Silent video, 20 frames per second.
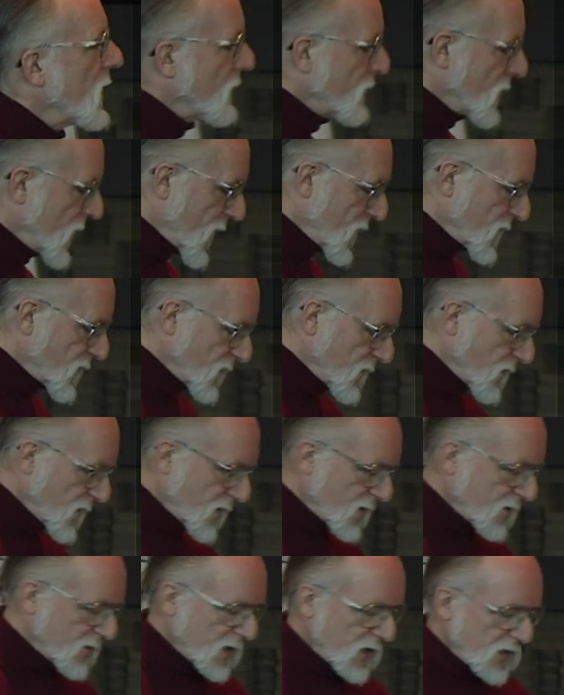relation,
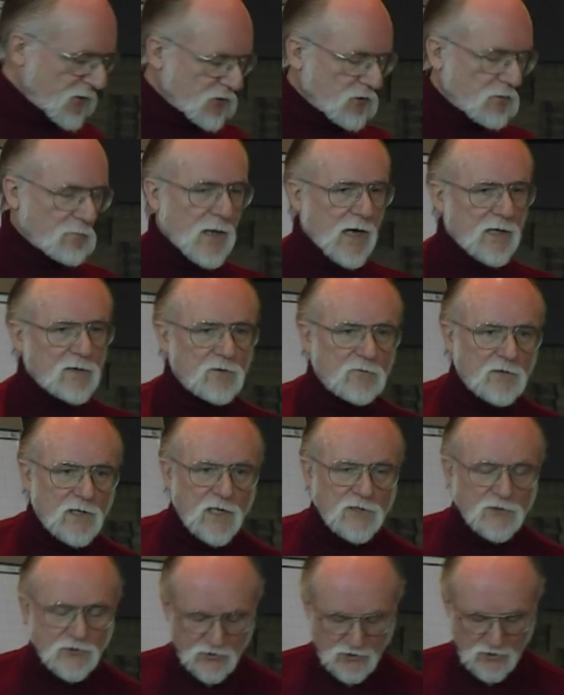uh, the issue about the
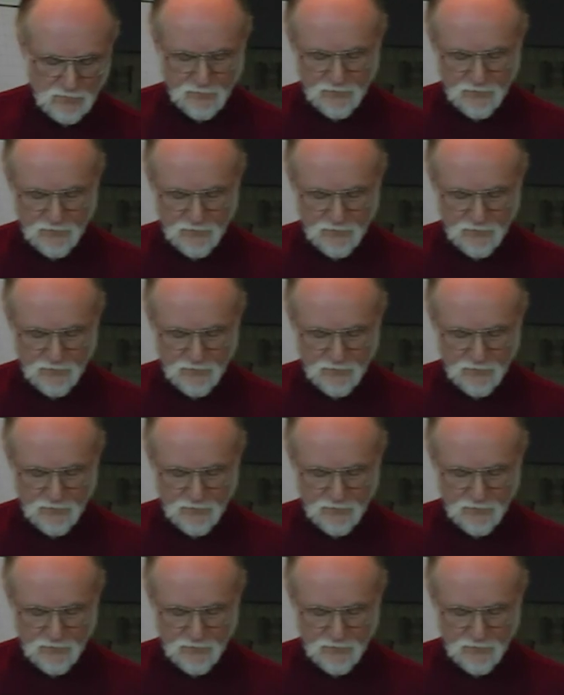relationship